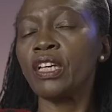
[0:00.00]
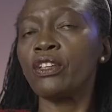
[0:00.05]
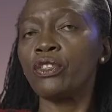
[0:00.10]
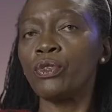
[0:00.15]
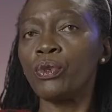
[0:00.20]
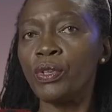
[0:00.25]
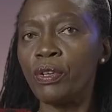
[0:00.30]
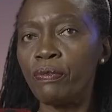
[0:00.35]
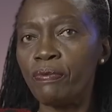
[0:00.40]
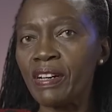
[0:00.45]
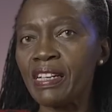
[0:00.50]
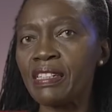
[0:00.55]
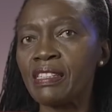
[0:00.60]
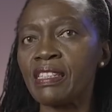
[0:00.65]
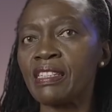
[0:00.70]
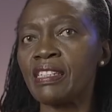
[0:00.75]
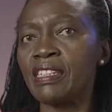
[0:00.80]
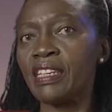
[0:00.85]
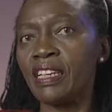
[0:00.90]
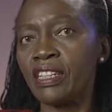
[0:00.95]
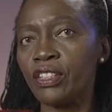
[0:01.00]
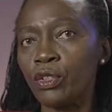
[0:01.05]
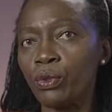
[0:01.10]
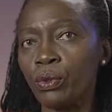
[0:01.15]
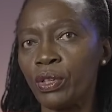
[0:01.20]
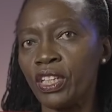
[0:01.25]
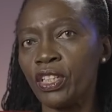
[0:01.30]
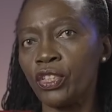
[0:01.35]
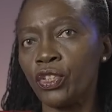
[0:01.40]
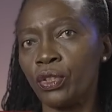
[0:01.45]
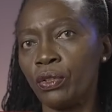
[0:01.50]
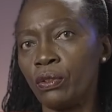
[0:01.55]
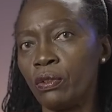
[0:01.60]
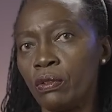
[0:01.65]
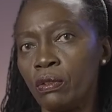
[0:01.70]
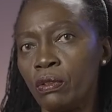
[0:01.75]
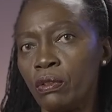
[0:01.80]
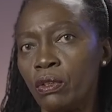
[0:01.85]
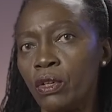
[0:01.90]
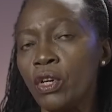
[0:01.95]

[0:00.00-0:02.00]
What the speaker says: university education.